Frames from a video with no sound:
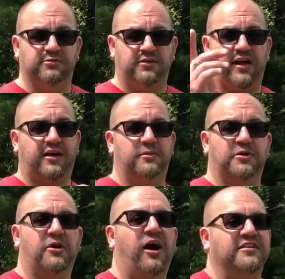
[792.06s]
fly come
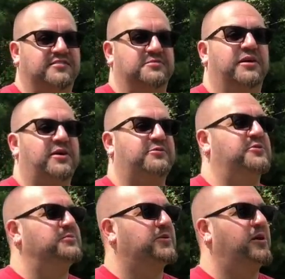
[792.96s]
across the
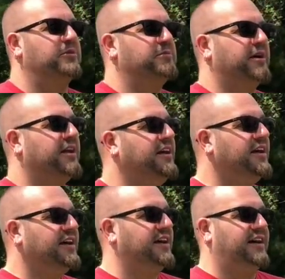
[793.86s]
microphone probably. But
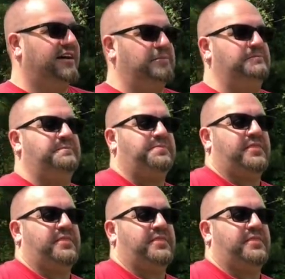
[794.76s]
um,